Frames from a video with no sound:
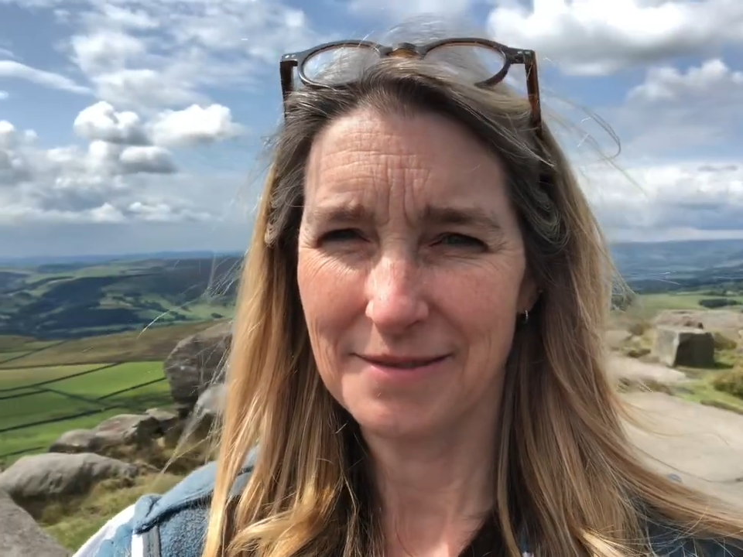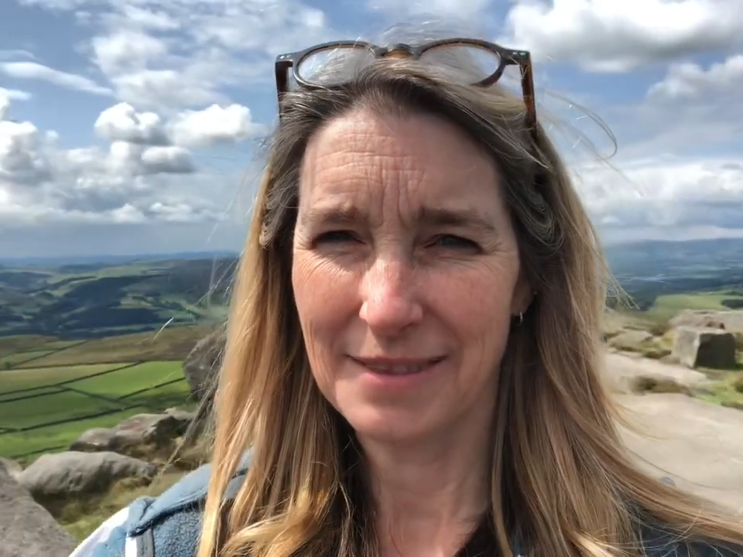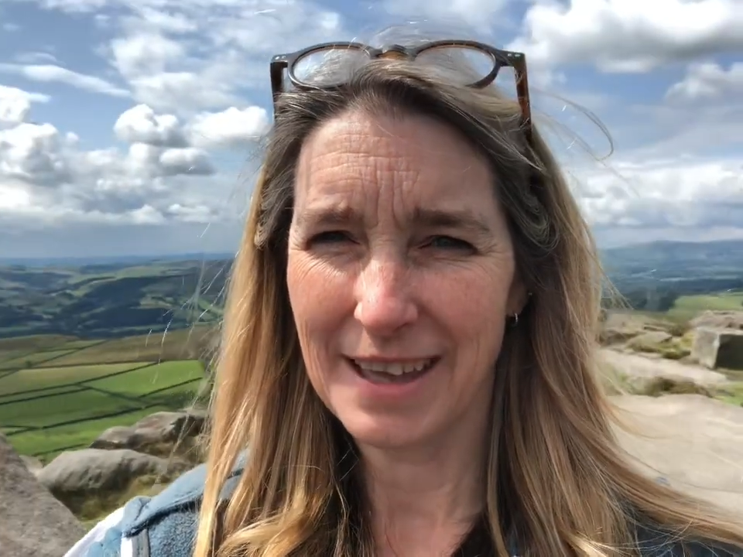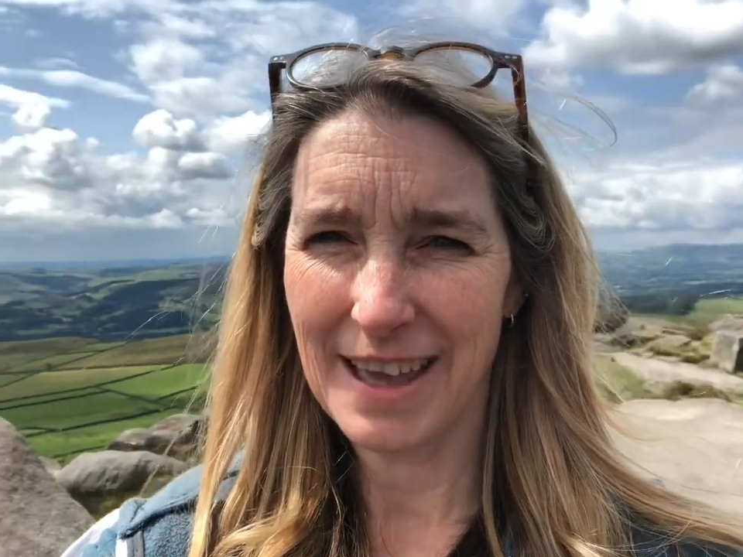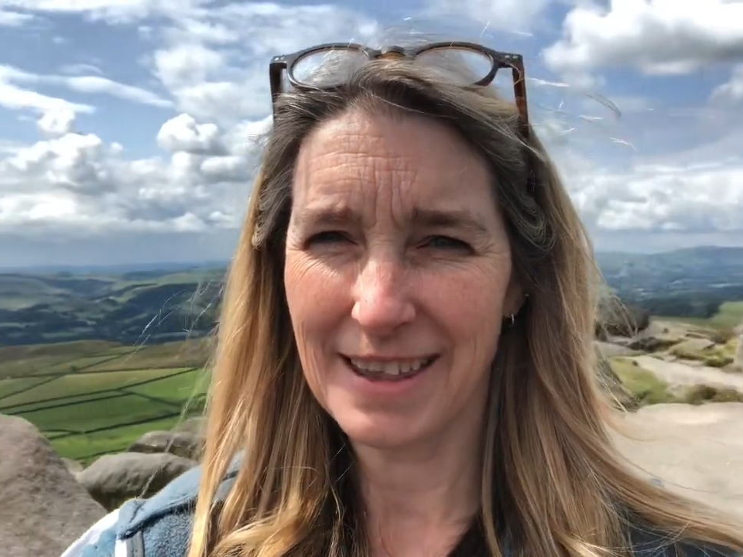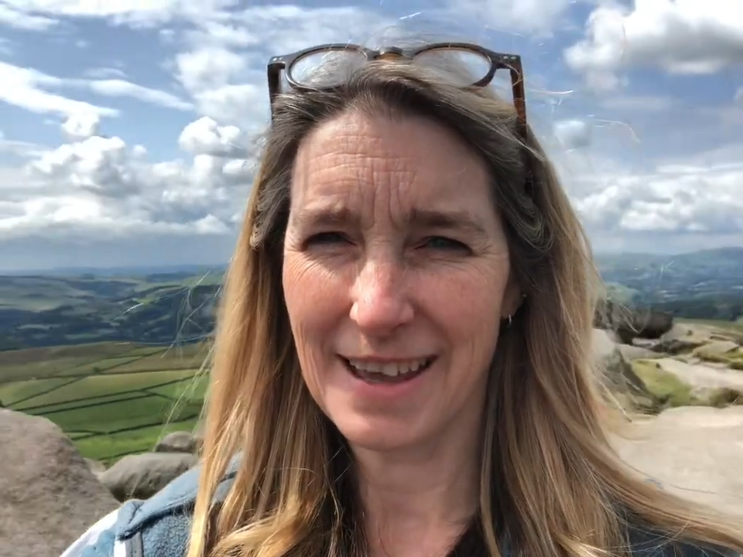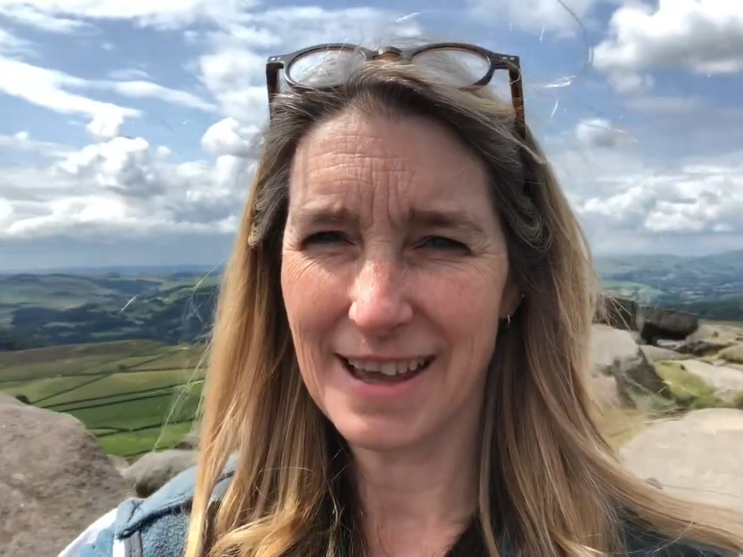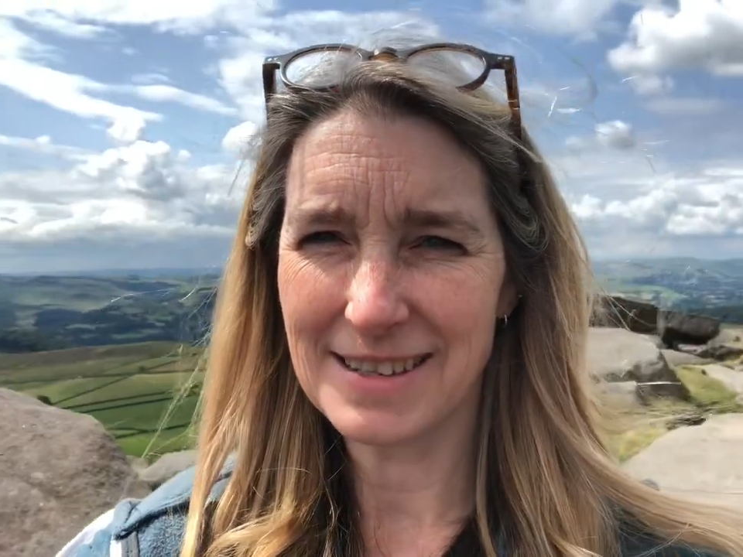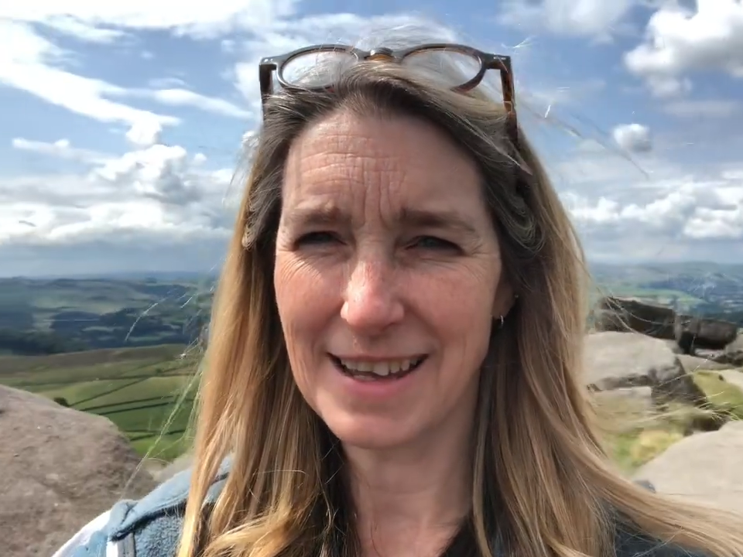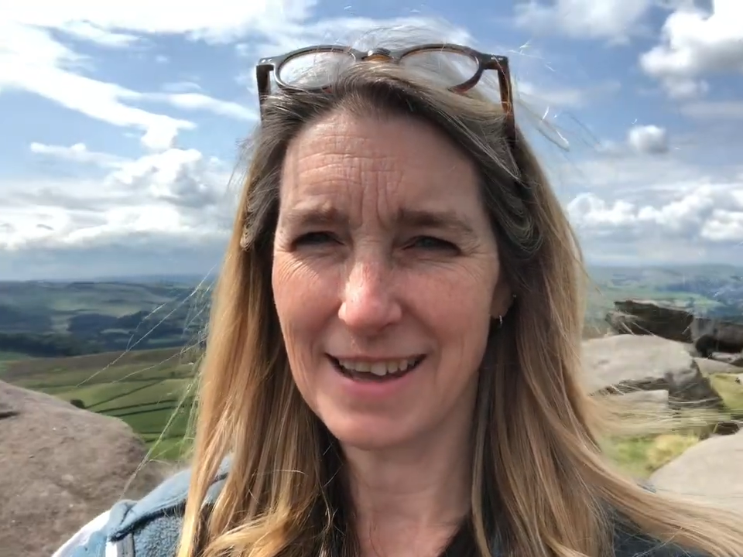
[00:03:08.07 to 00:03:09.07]
You get the
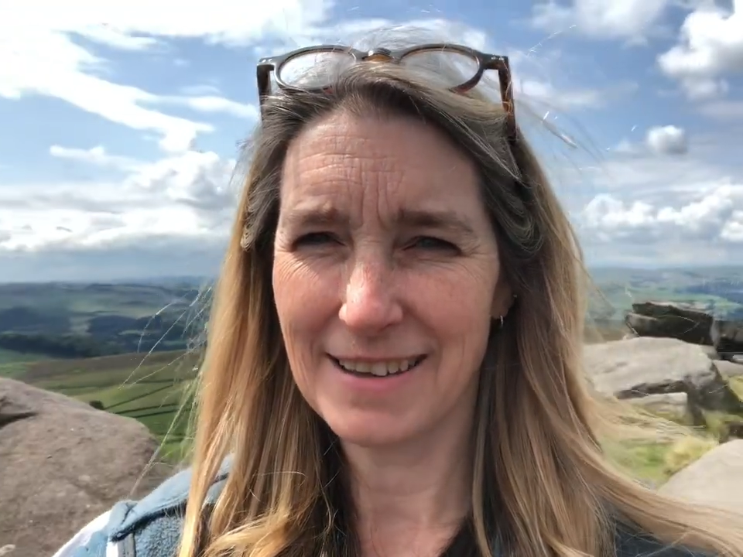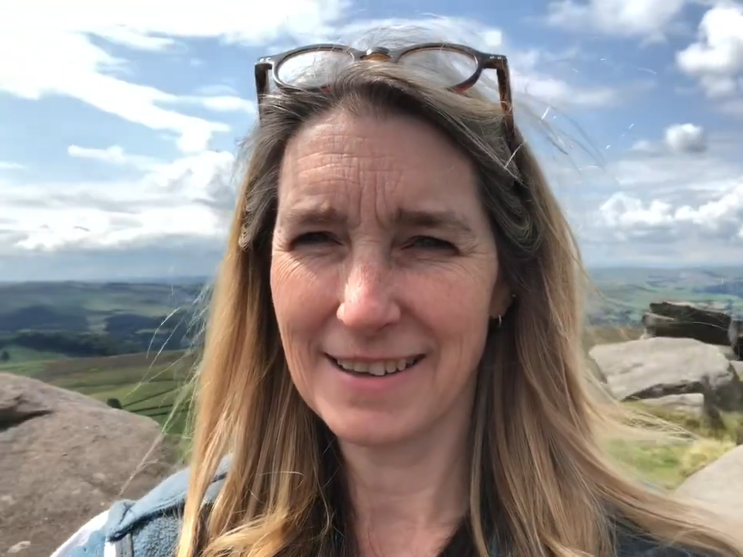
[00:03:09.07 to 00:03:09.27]
idea.